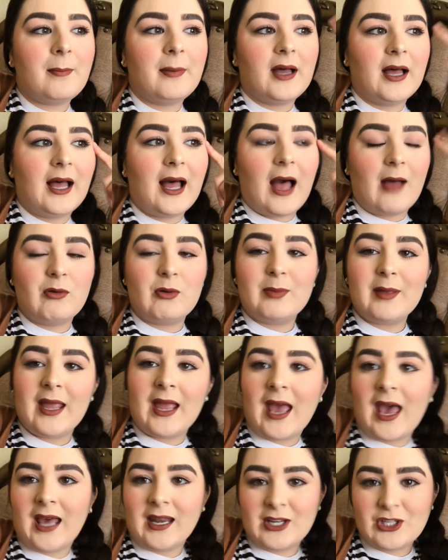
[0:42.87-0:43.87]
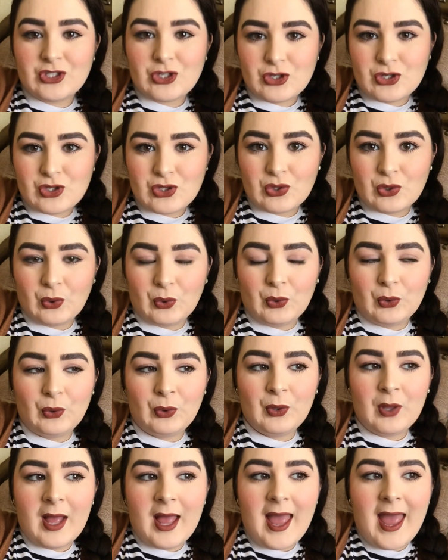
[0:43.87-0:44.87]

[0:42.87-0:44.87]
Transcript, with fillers: but I'm gonna be heading to school,